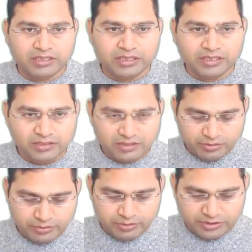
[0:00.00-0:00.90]
And
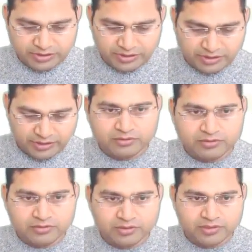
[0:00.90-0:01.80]
we'll say,
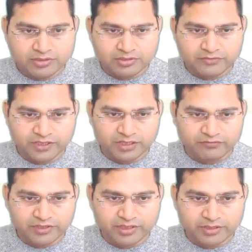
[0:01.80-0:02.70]
just define
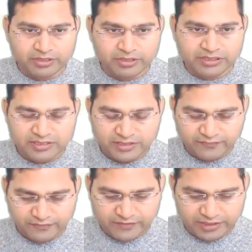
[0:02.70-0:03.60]
a variable S F,